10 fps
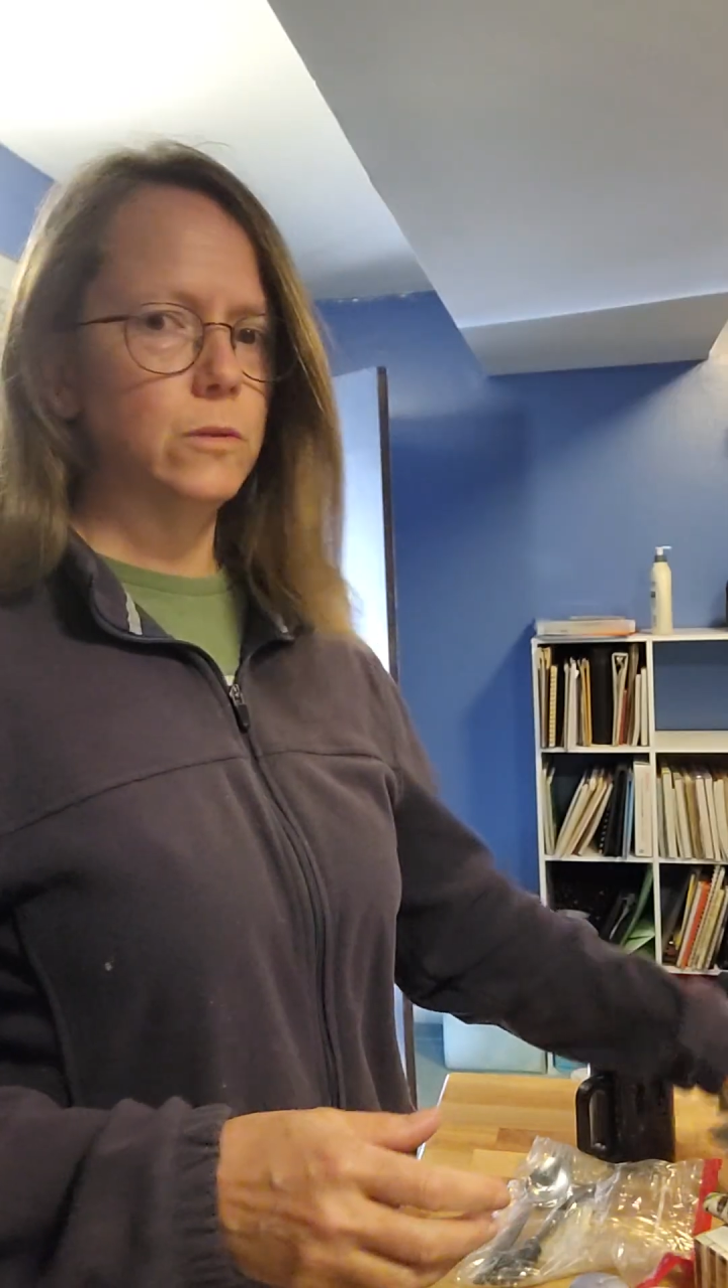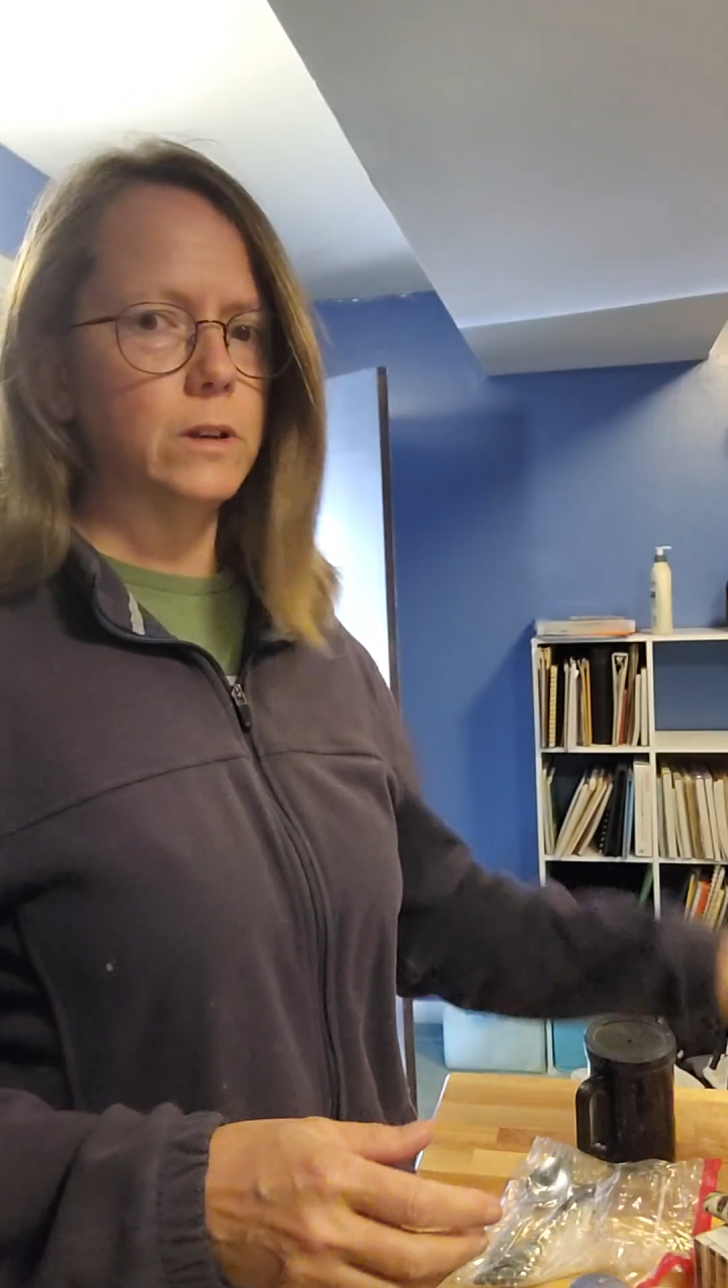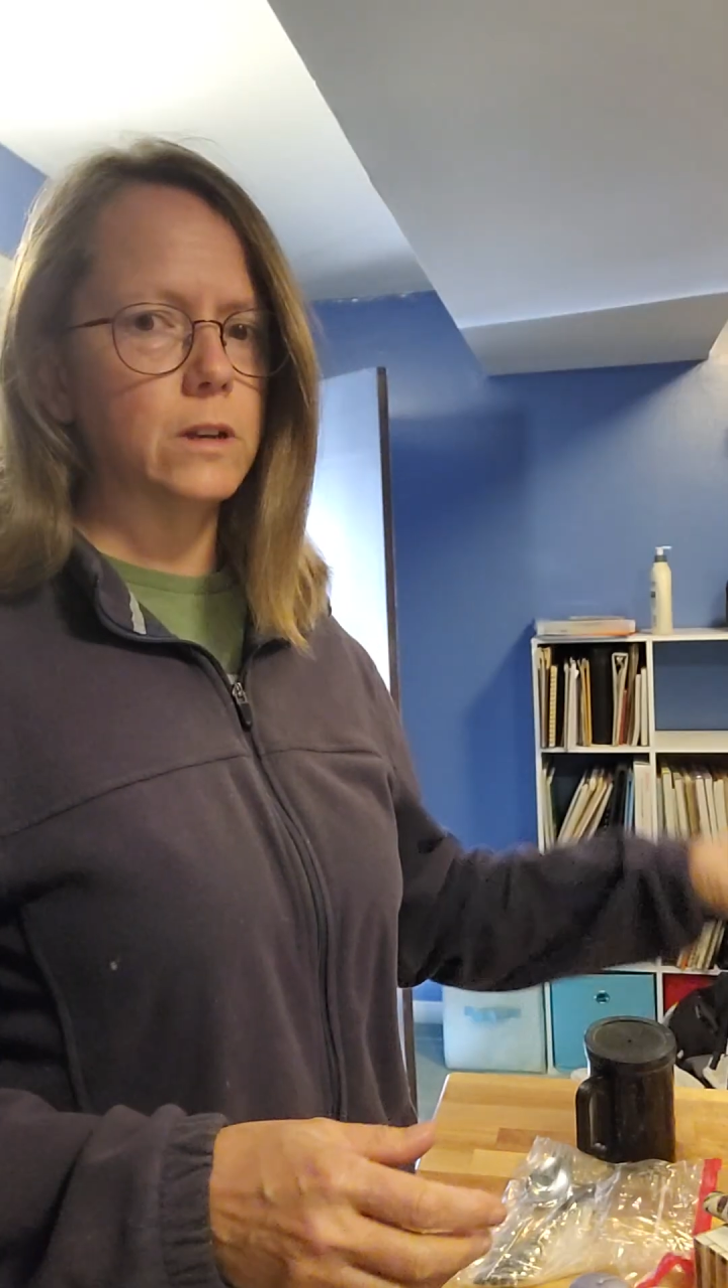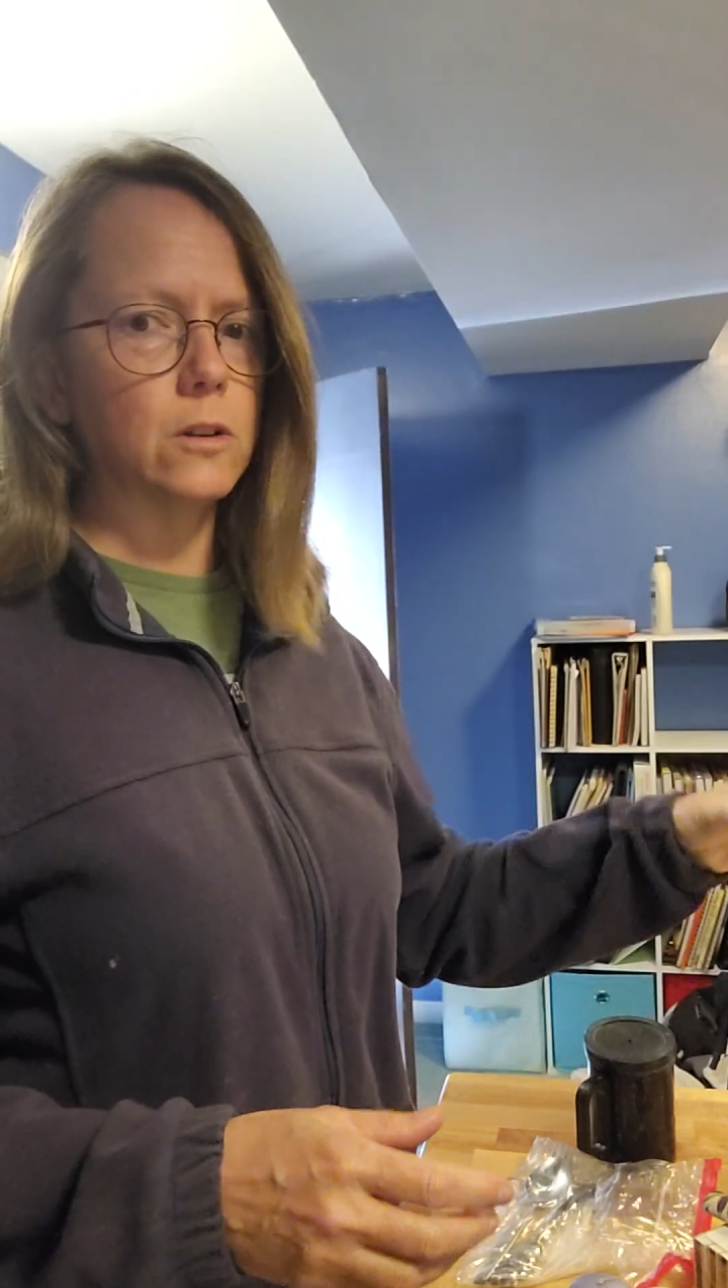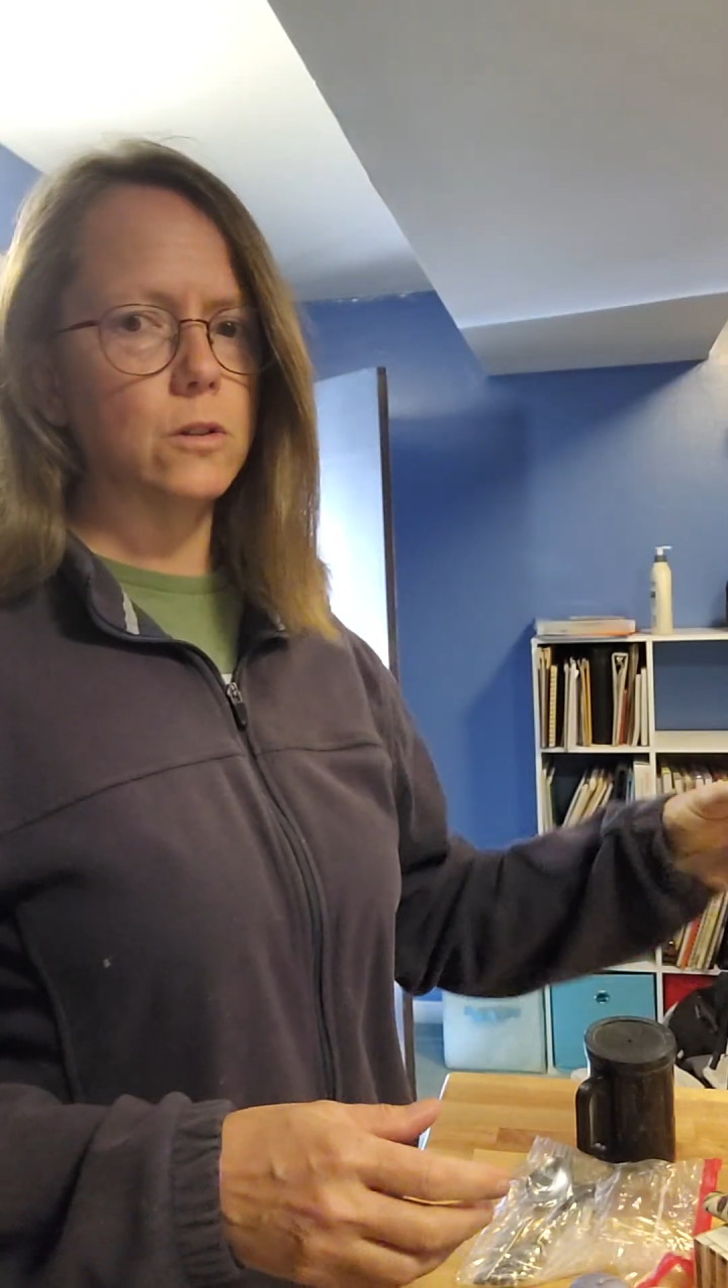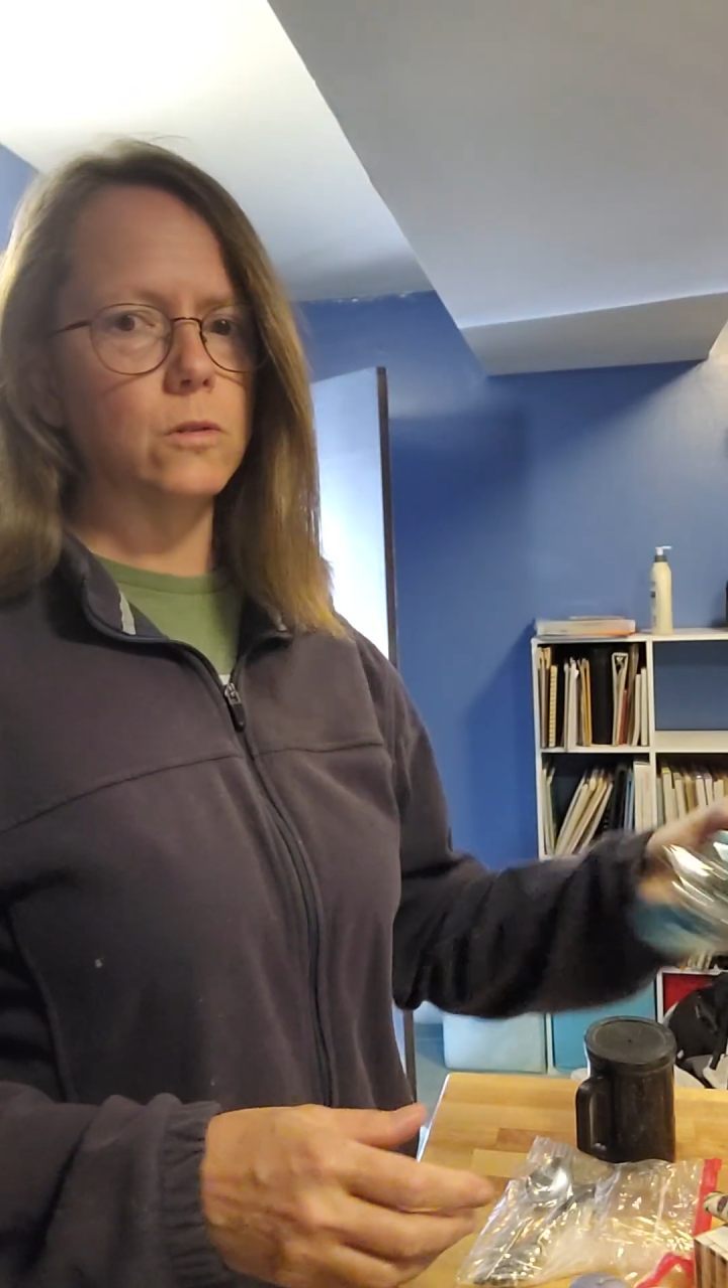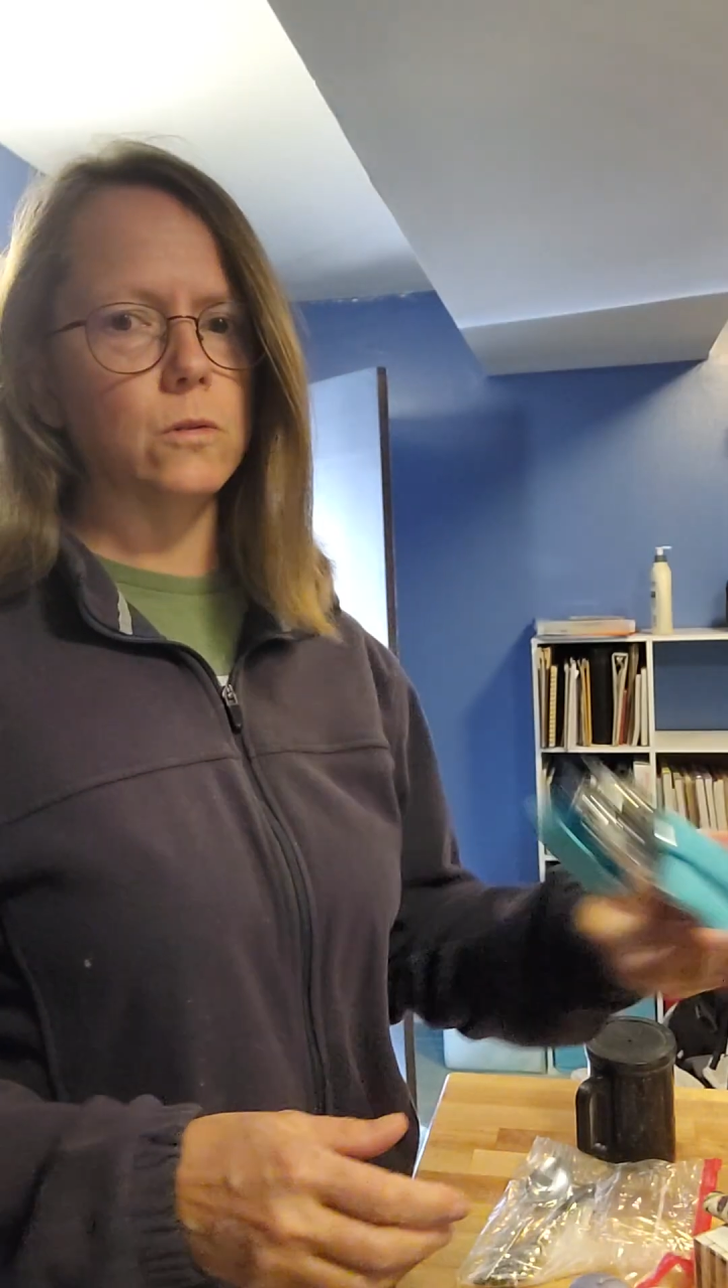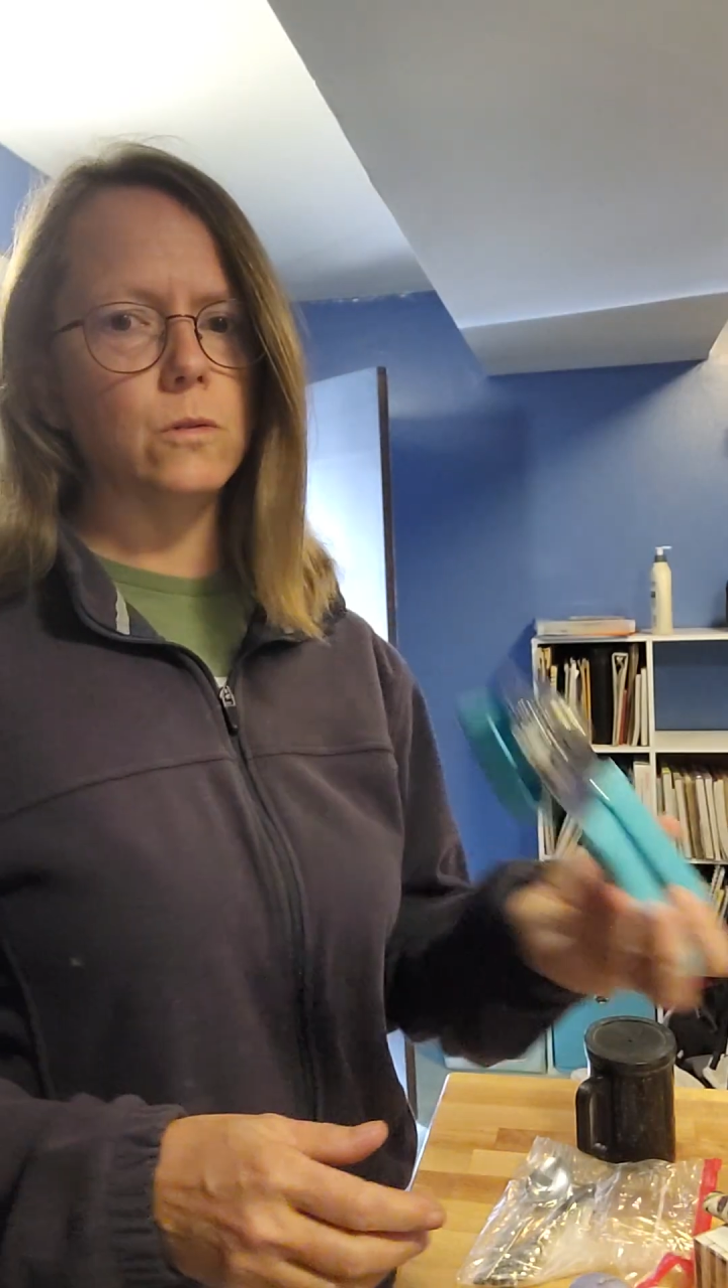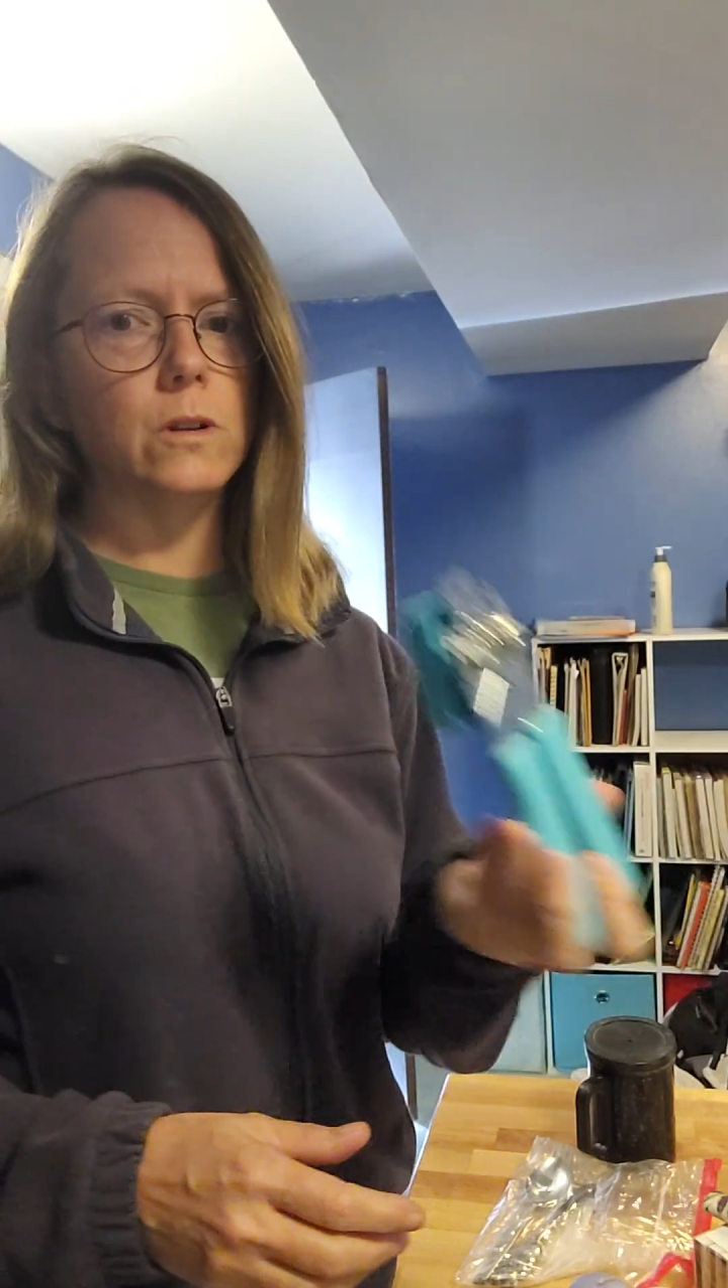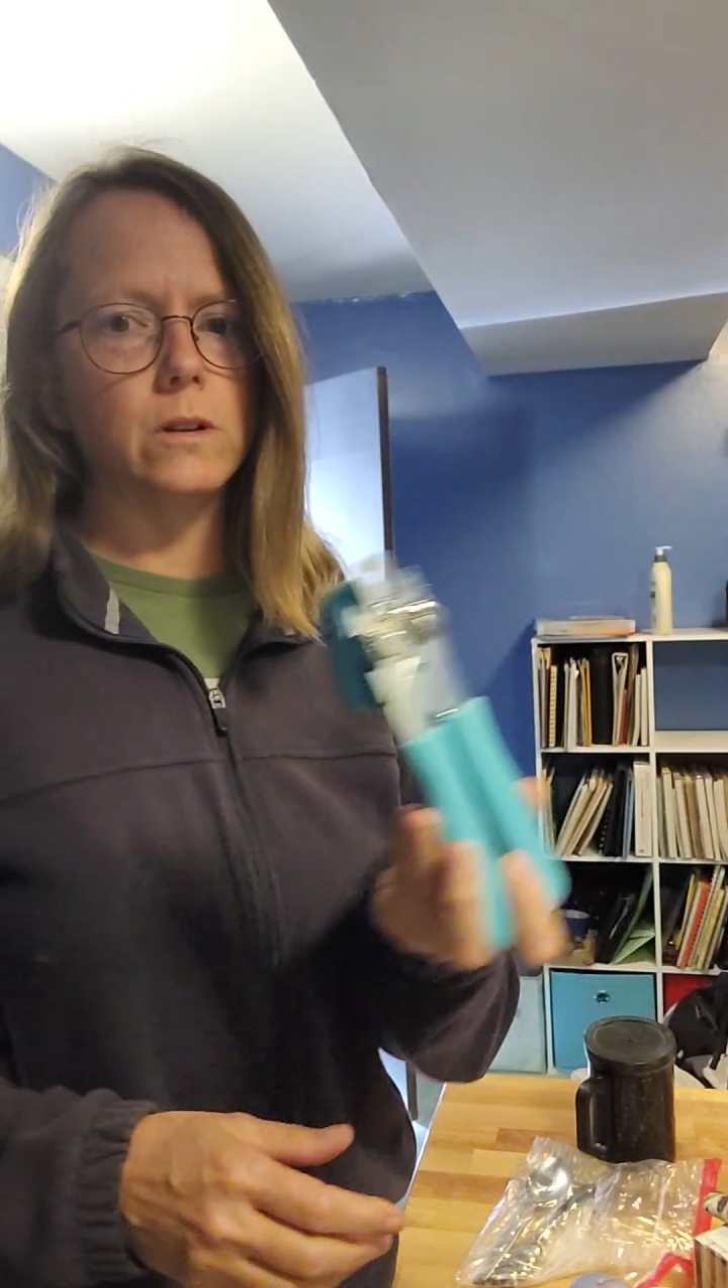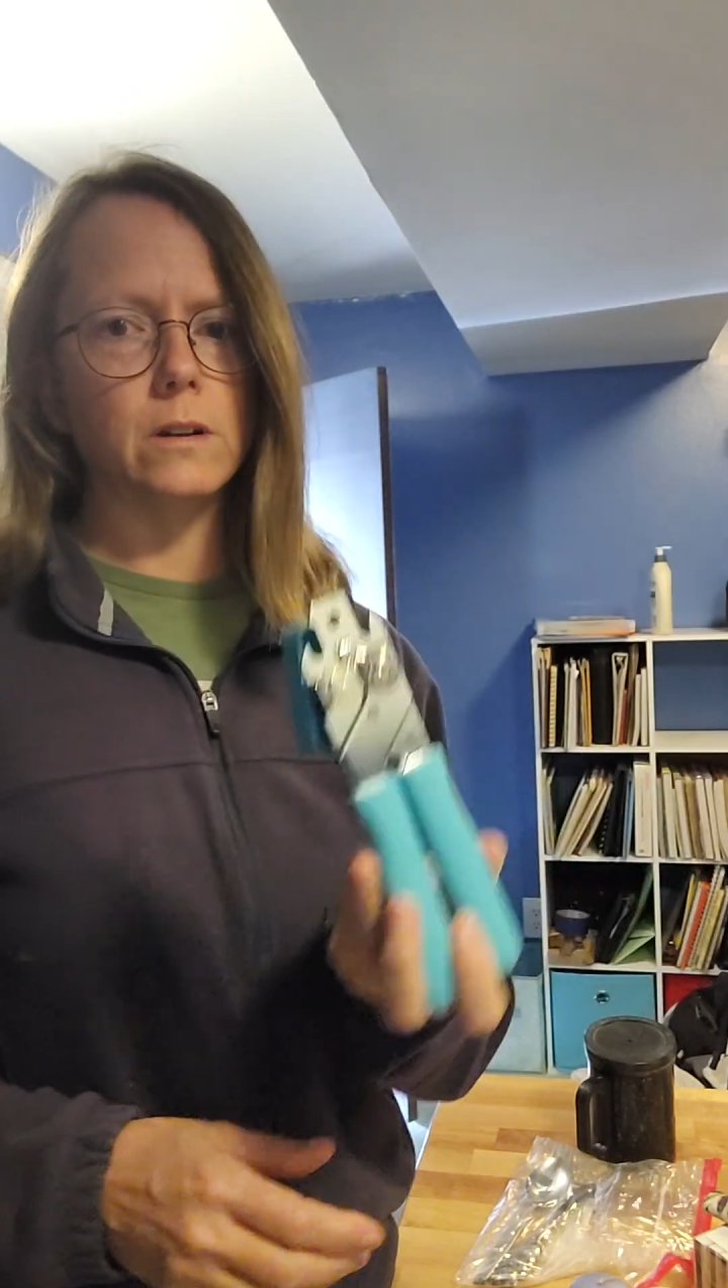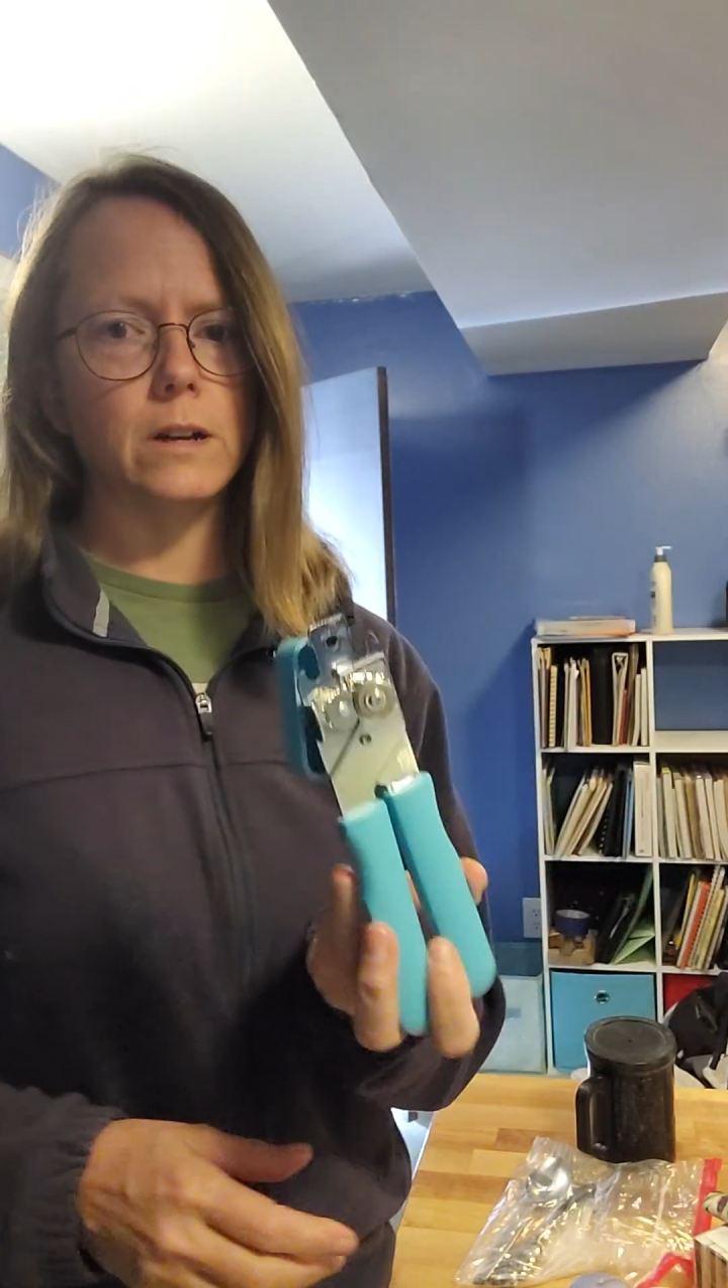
include